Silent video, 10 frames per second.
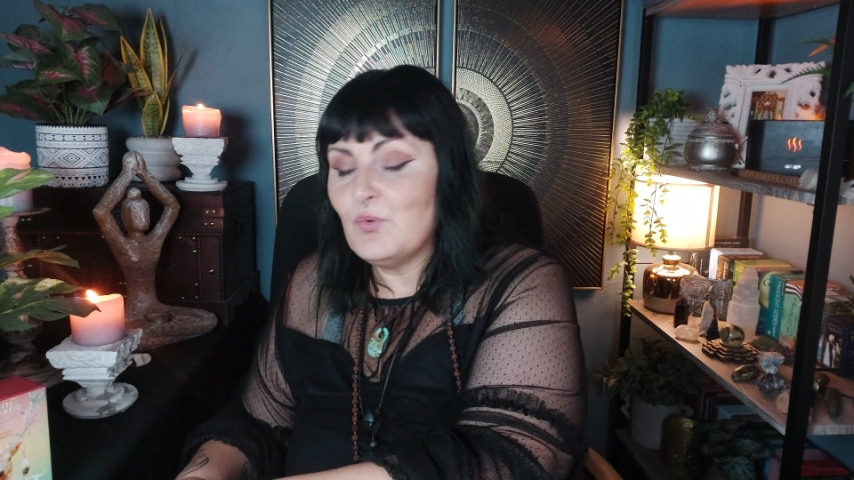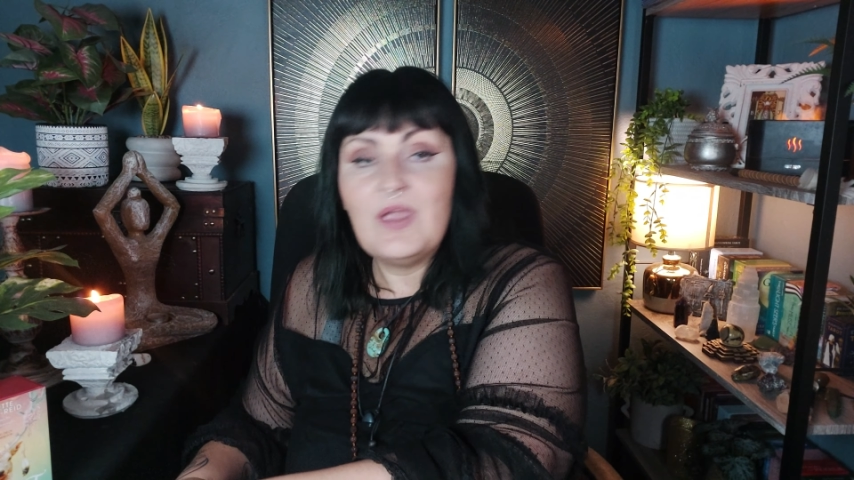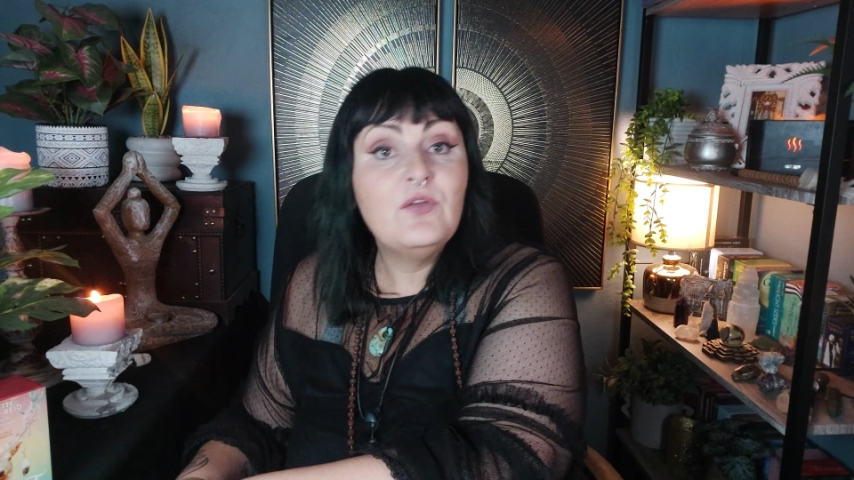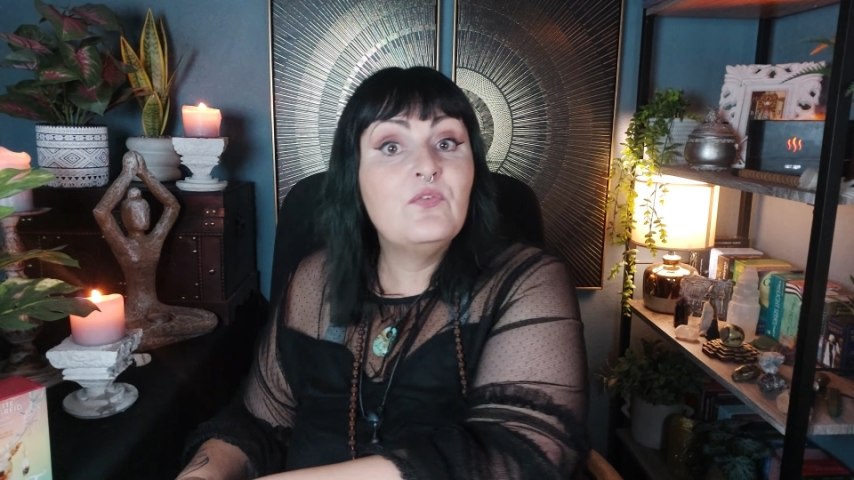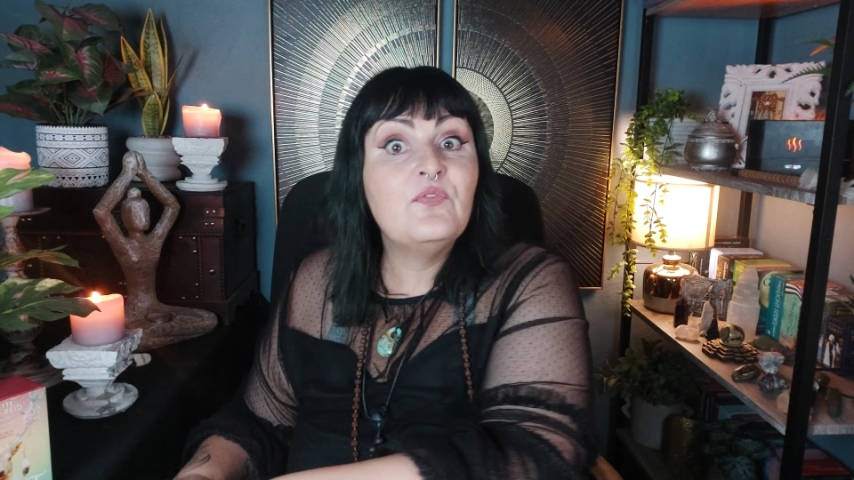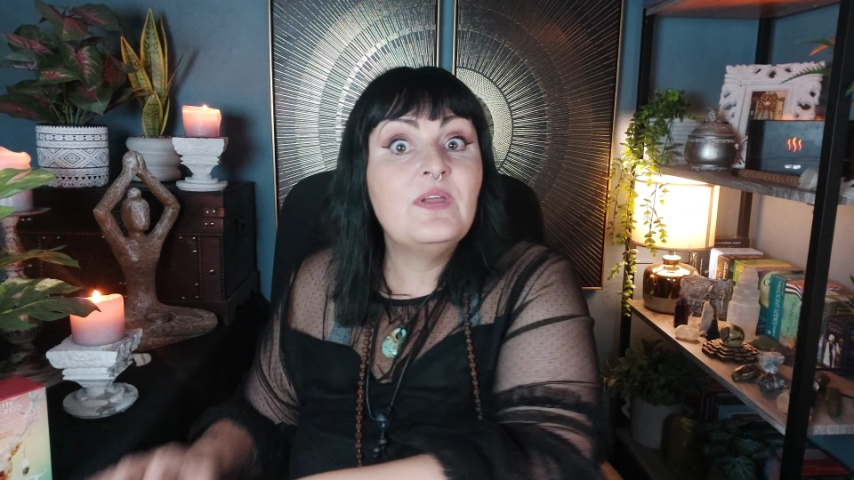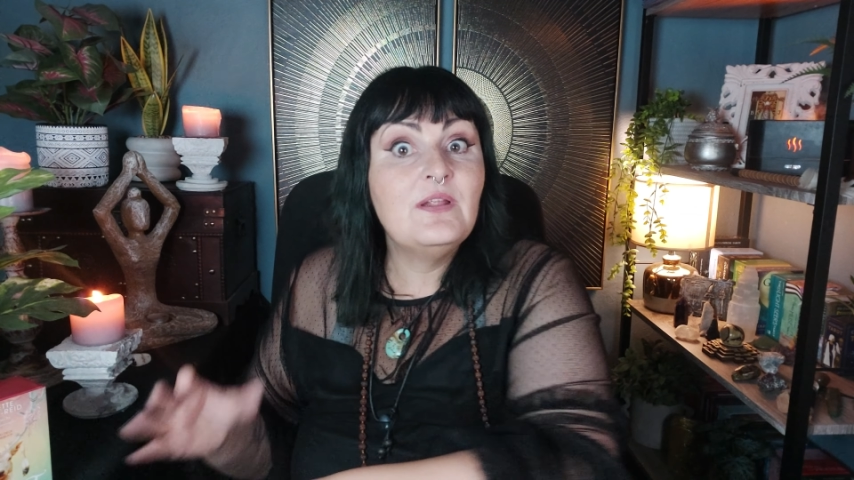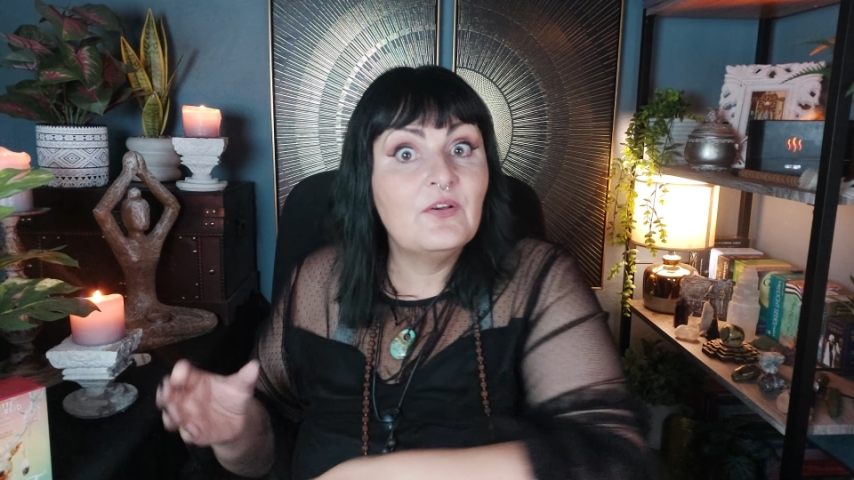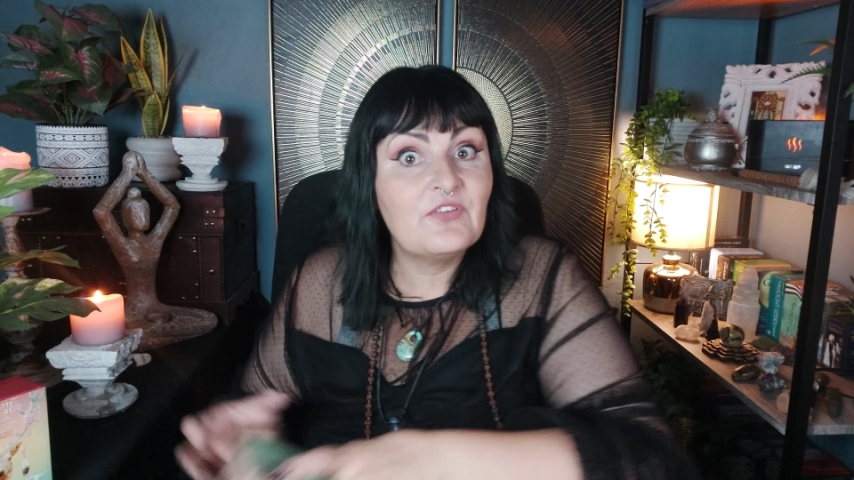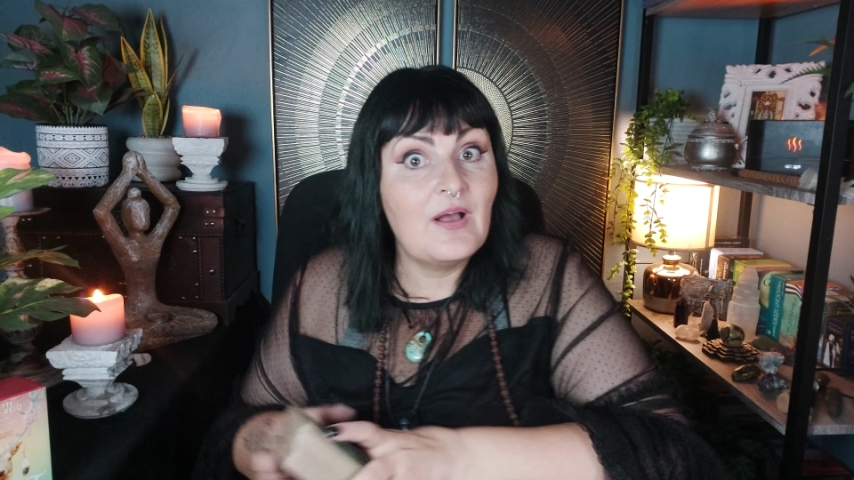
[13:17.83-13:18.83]
way you feel
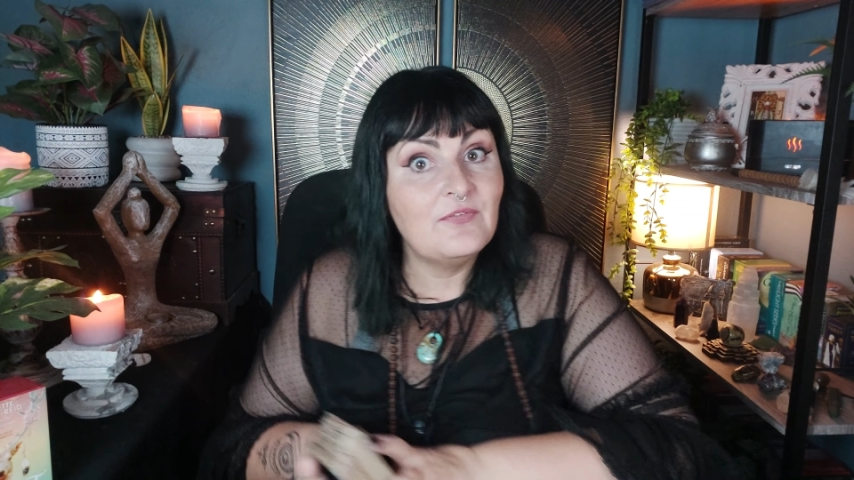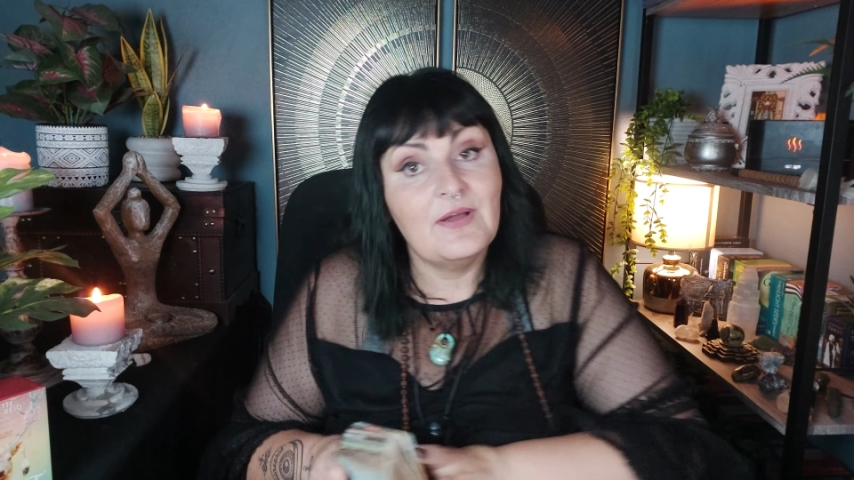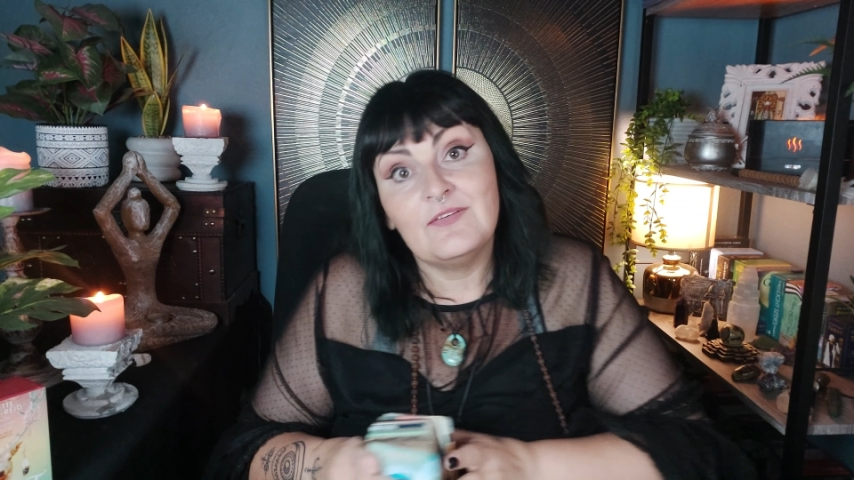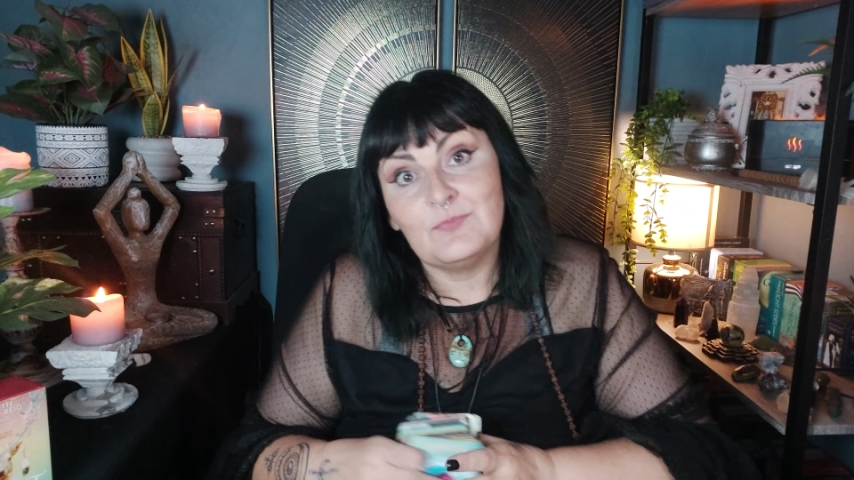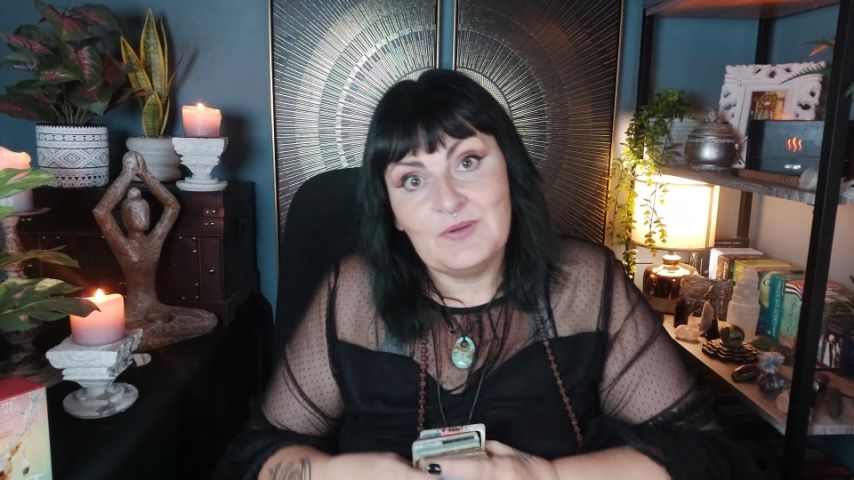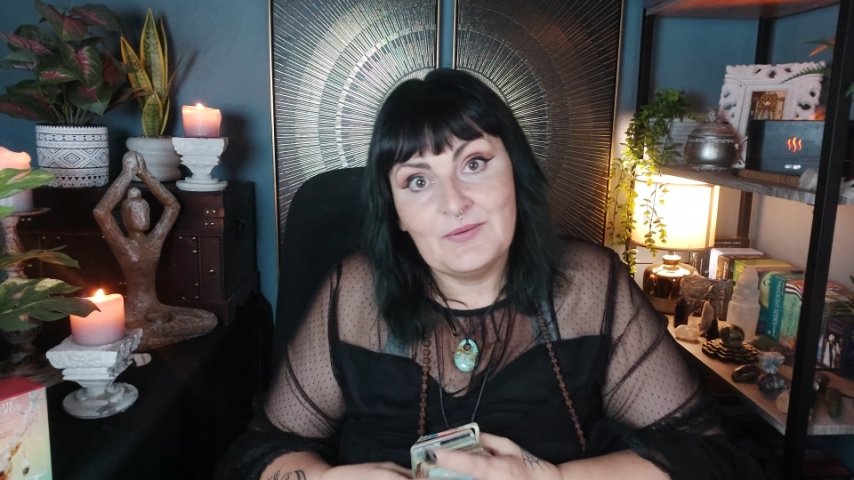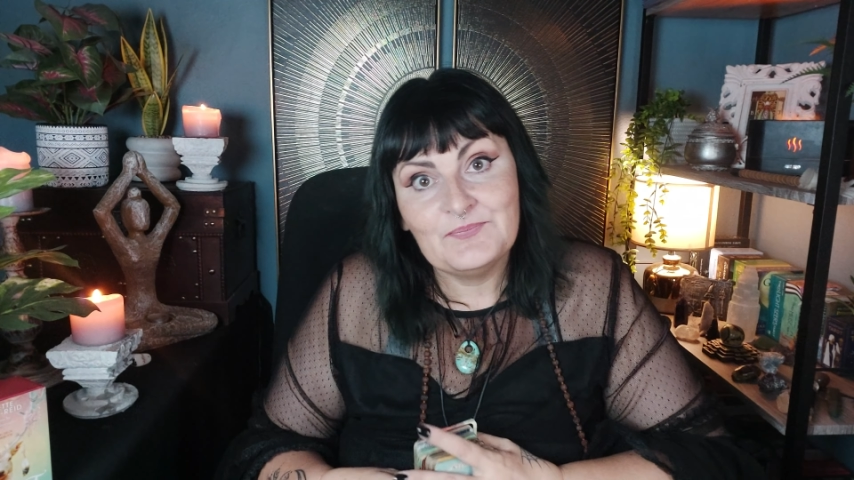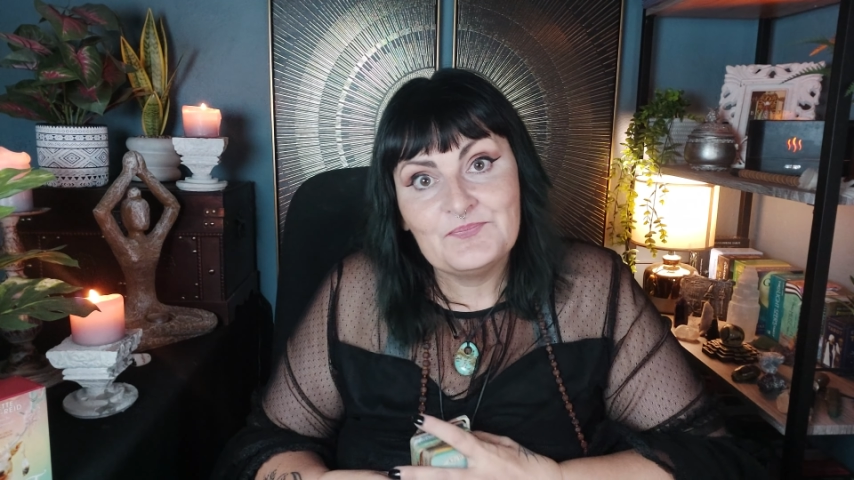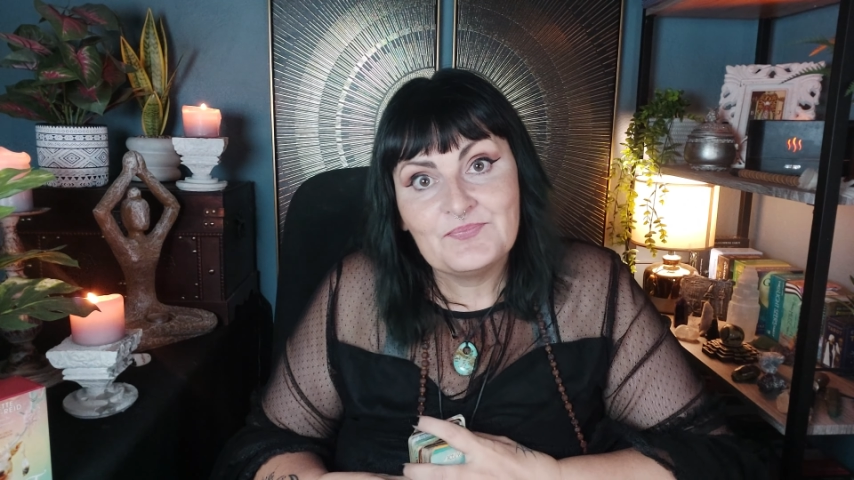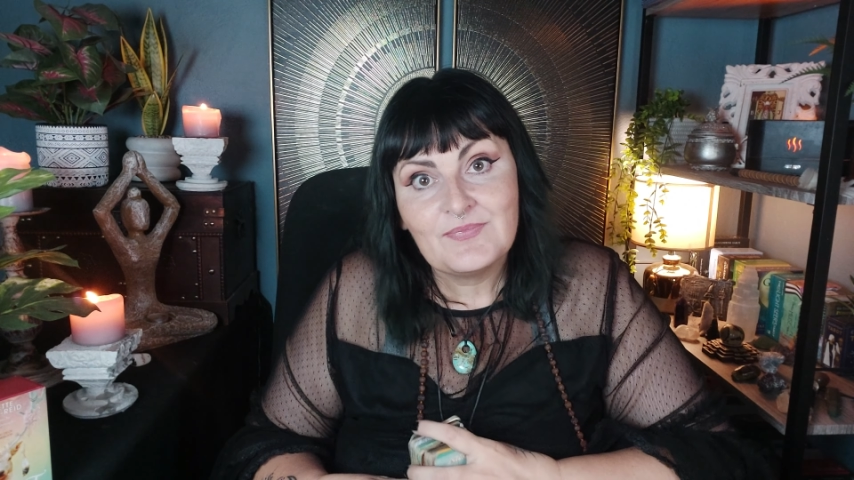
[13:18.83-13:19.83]
yourself as being